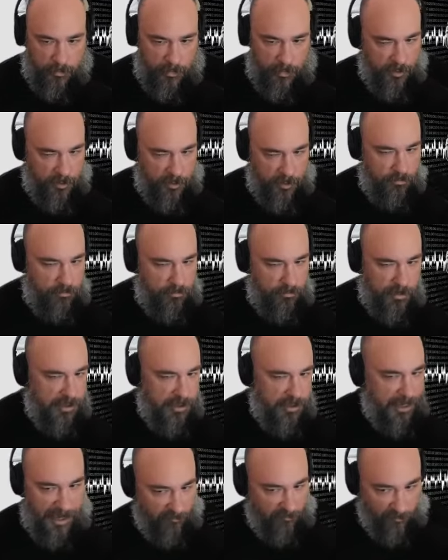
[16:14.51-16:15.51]
You
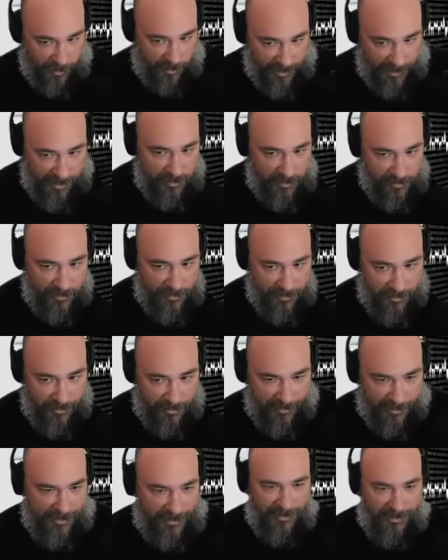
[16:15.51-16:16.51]
can't read?
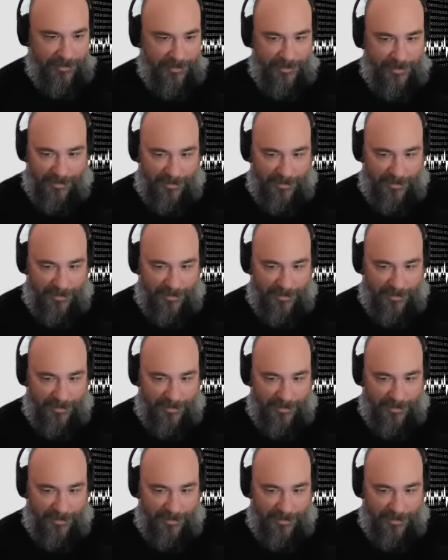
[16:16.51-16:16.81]
Like